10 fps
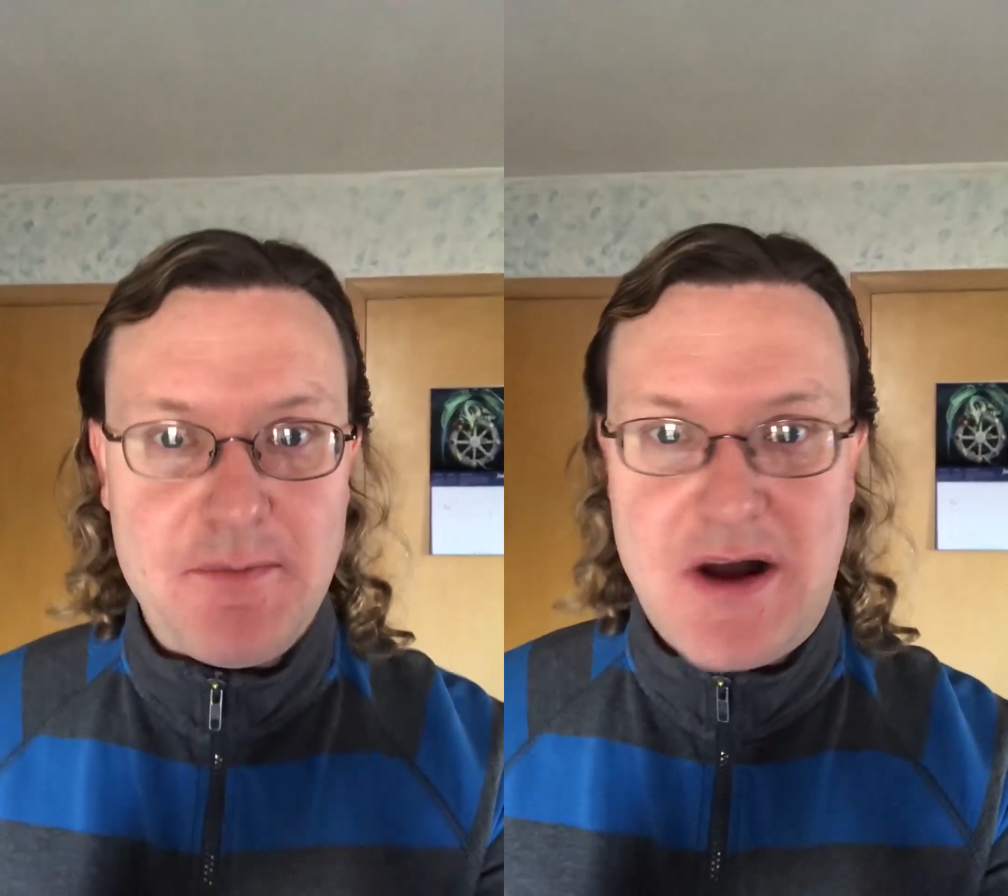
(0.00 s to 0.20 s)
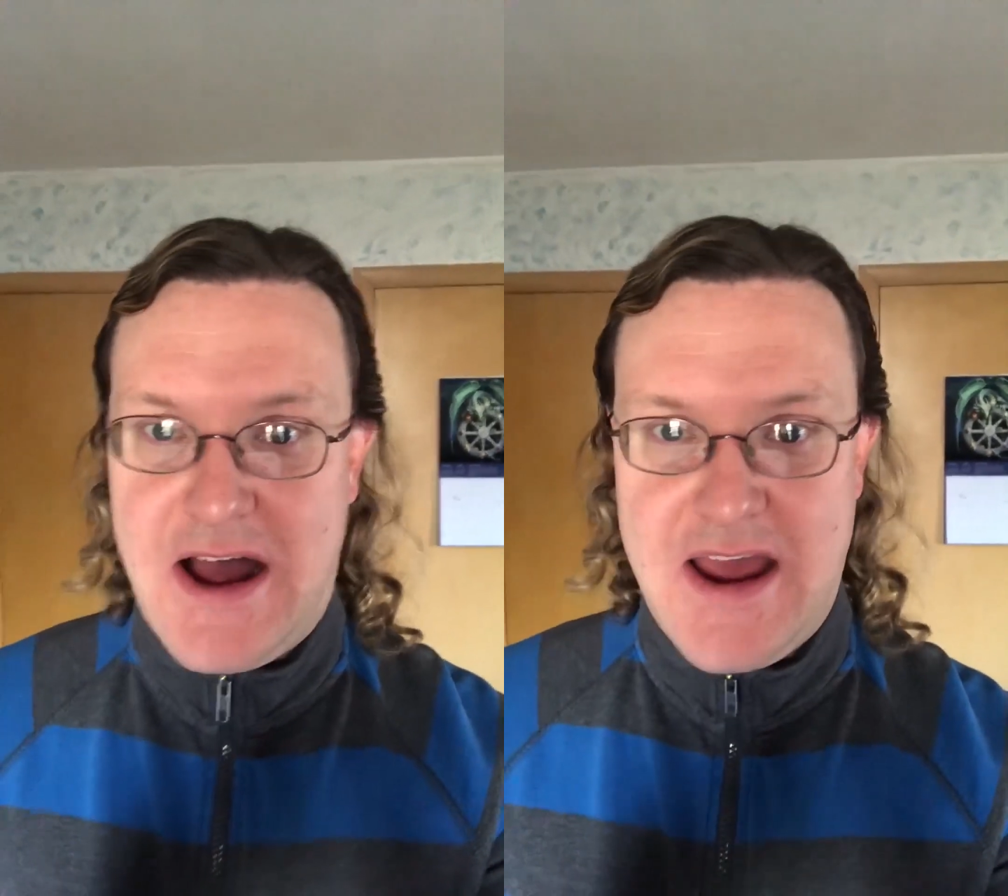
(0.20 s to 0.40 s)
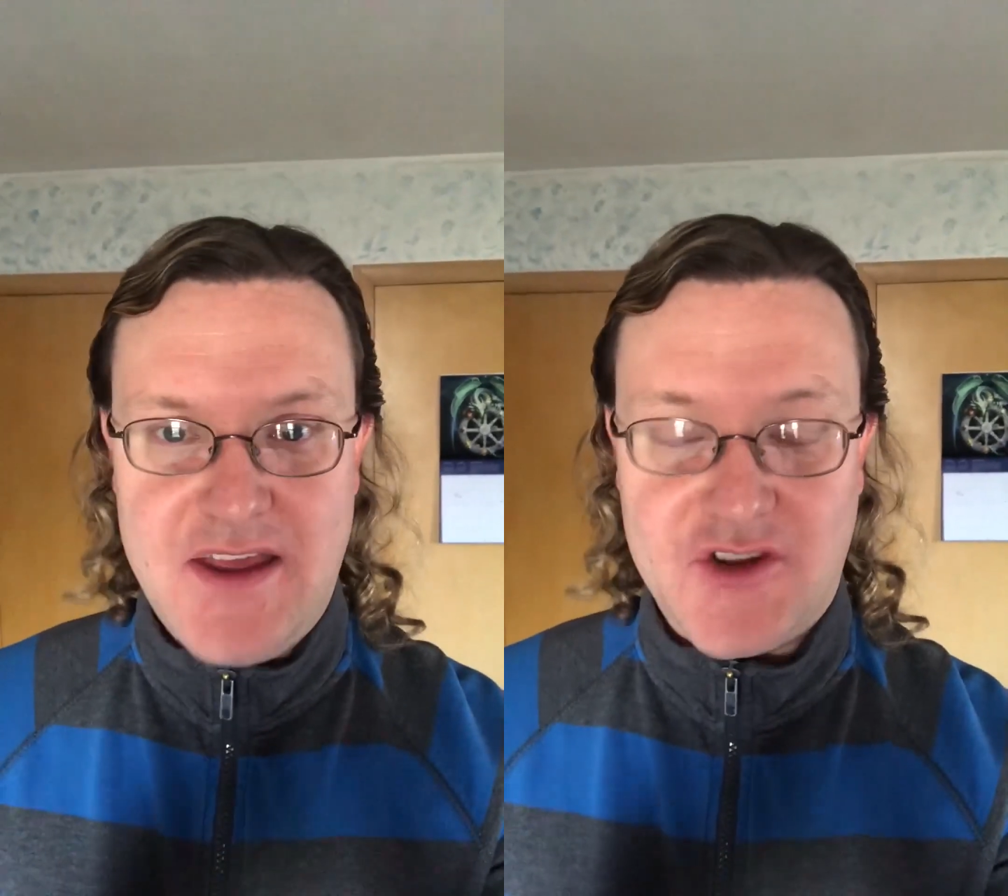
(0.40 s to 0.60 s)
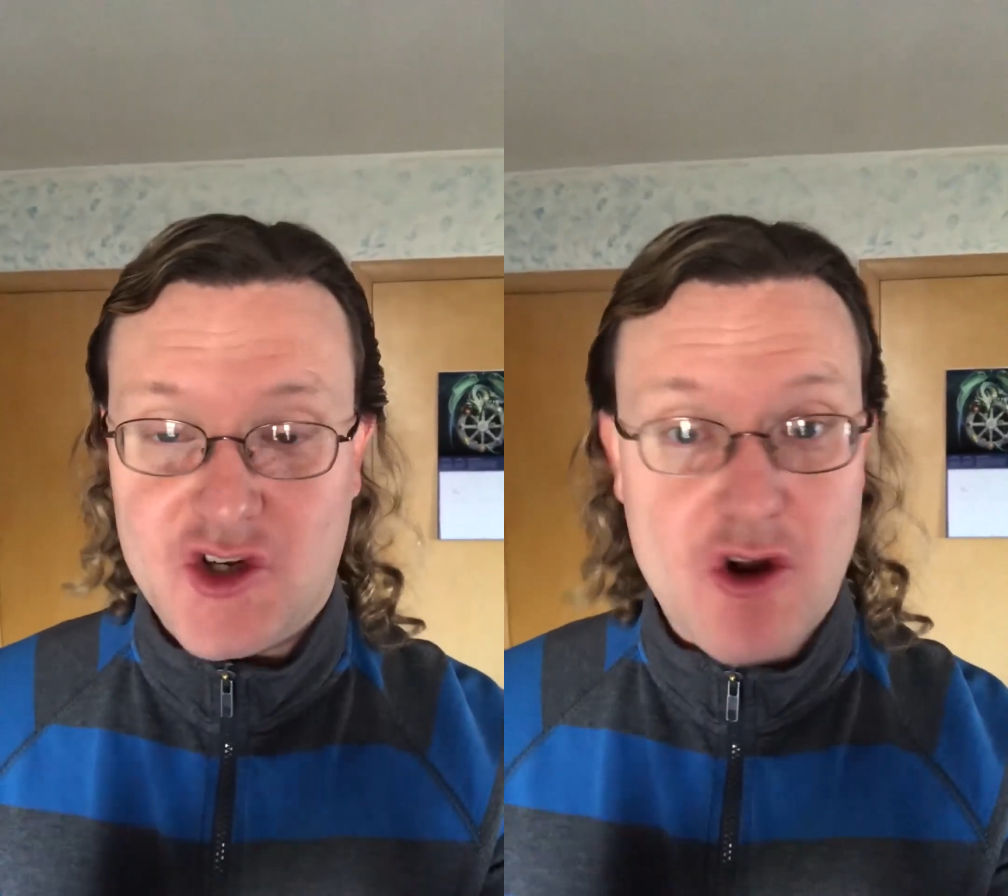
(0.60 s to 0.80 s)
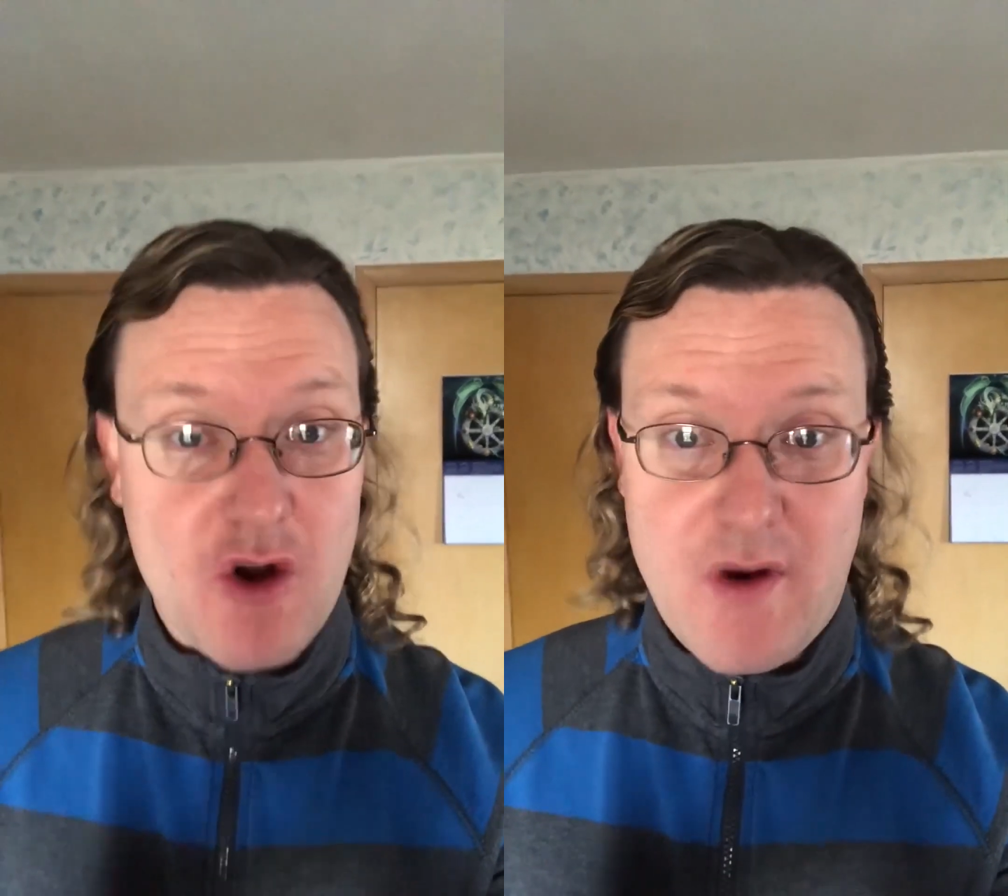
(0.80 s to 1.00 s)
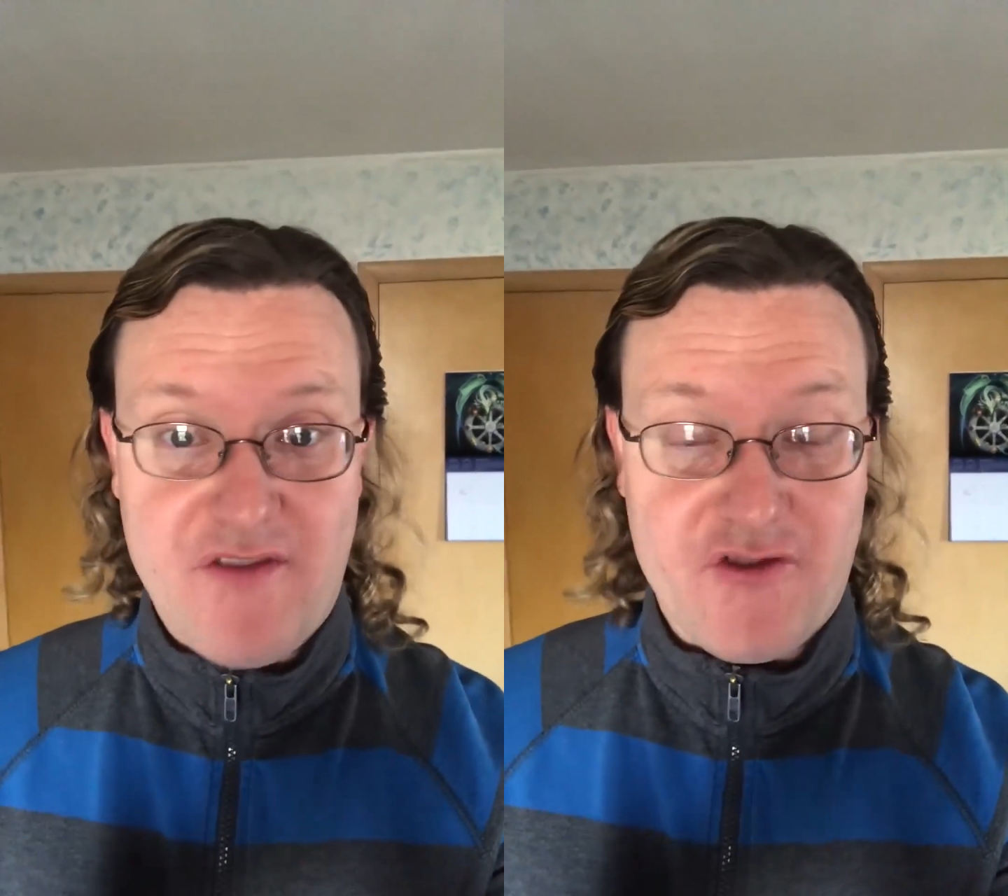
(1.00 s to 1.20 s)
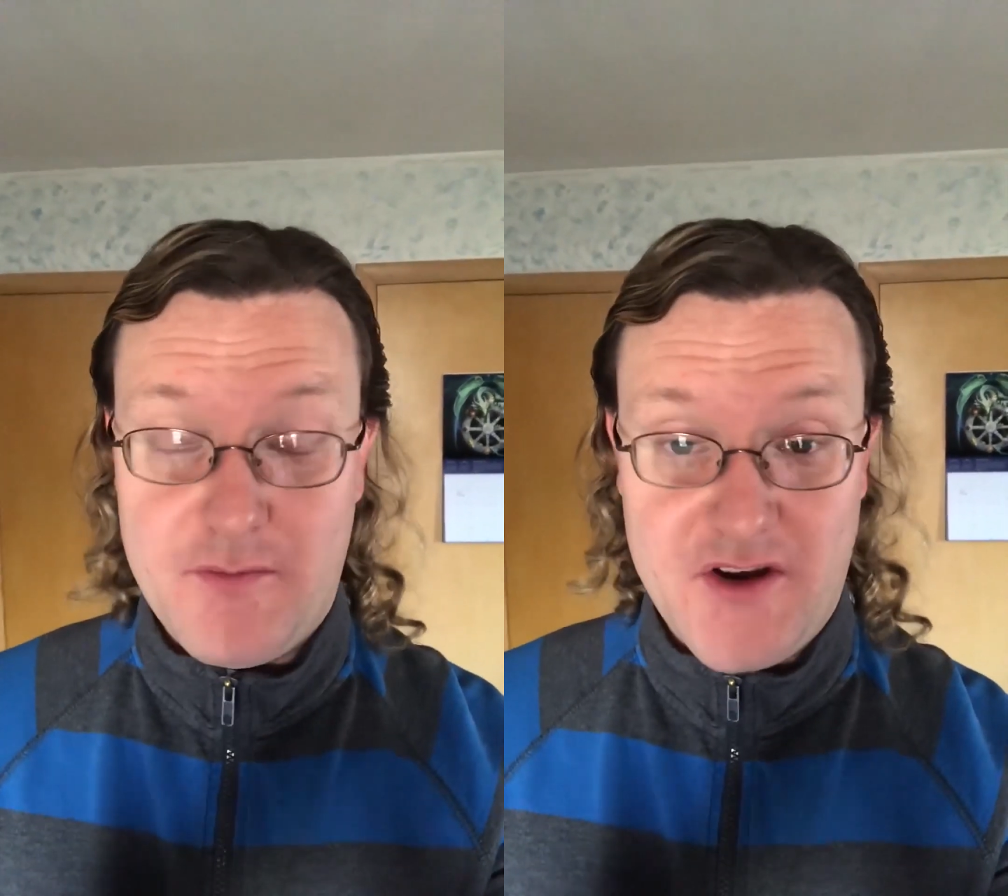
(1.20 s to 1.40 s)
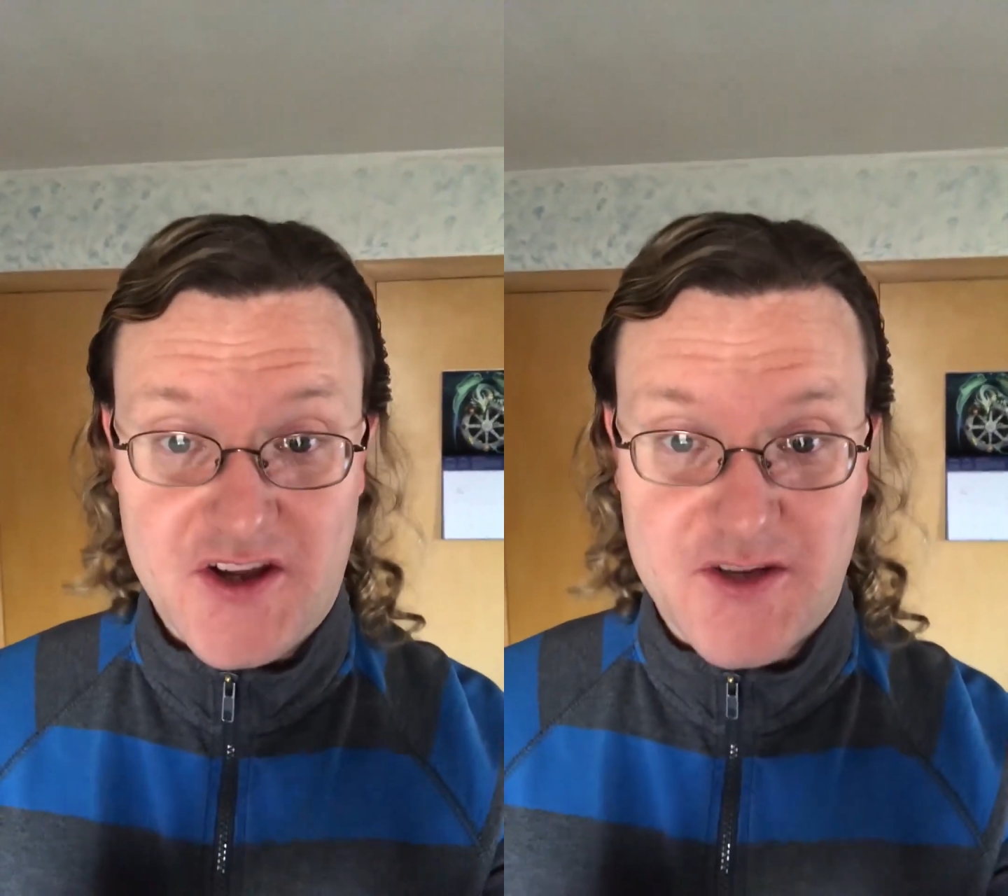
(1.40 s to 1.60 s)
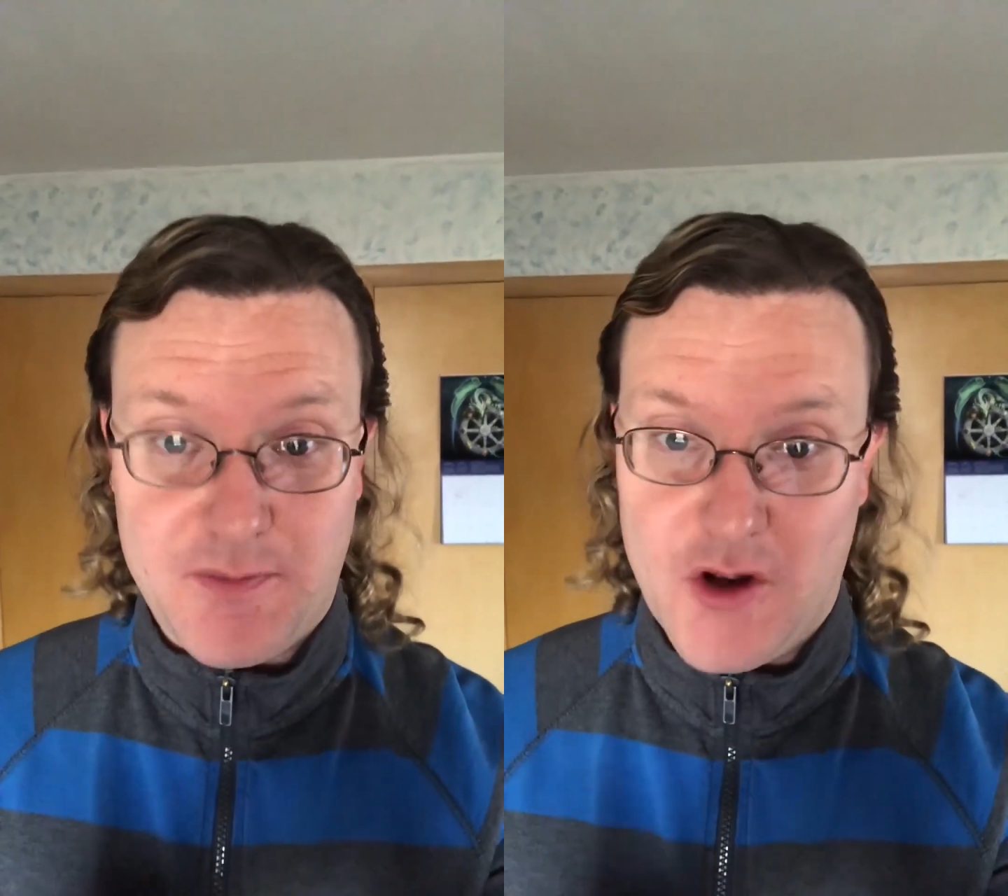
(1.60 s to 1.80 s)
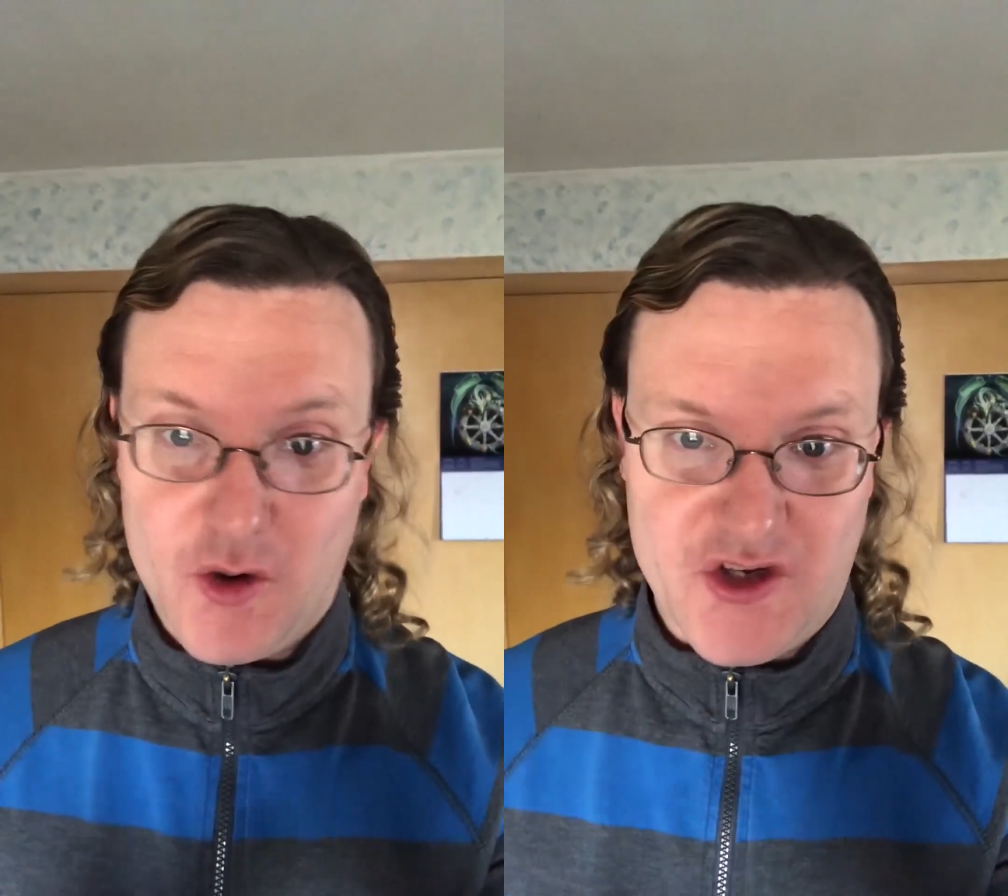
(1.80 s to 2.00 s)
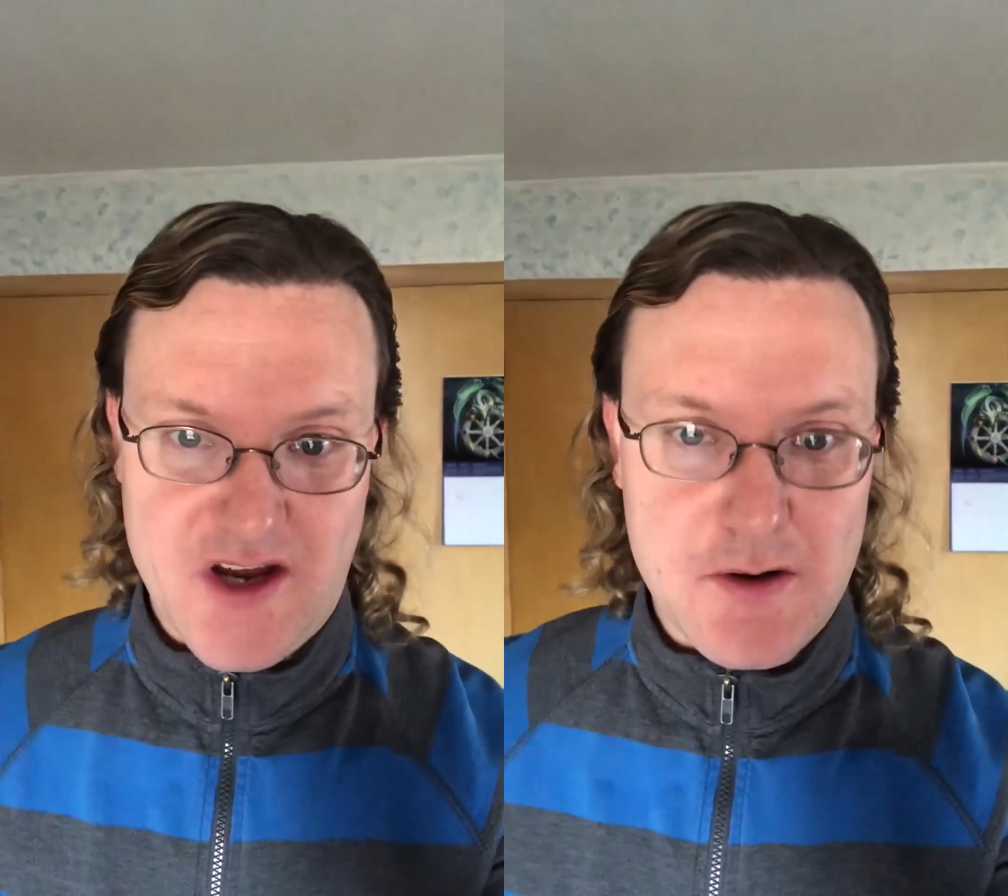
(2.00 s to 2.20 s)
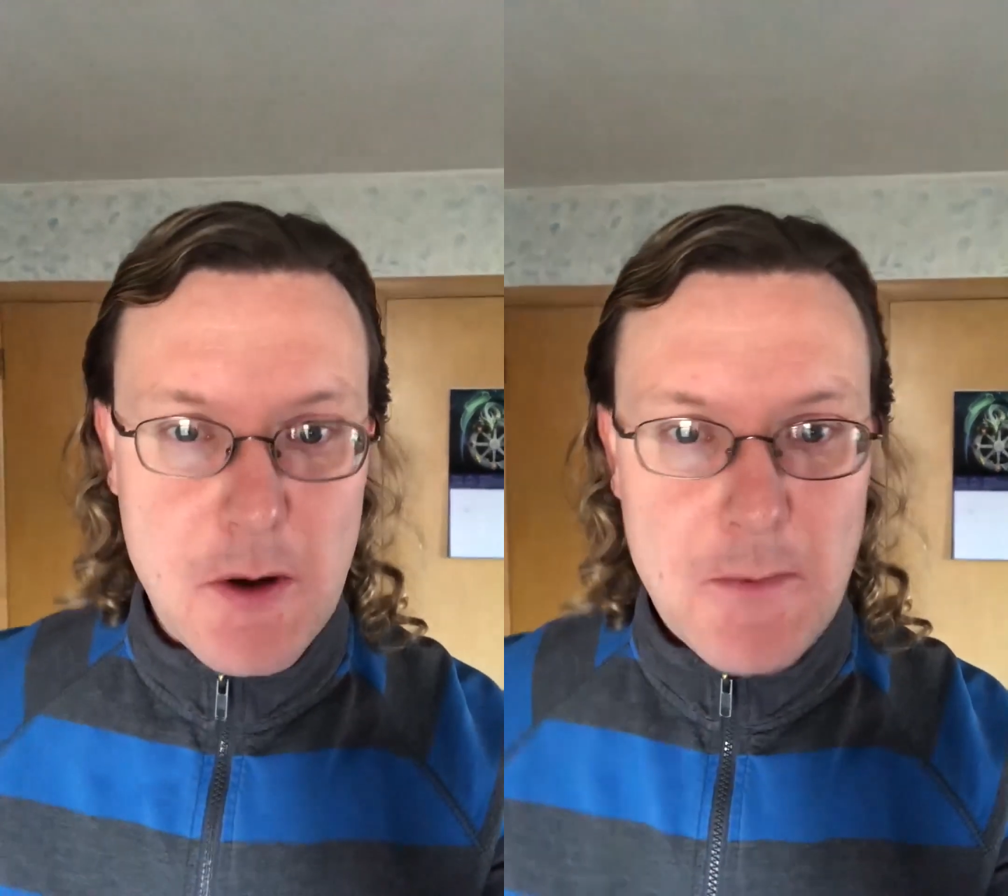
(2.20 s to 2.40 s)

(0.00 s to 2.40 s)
by the shockwave from an explosion.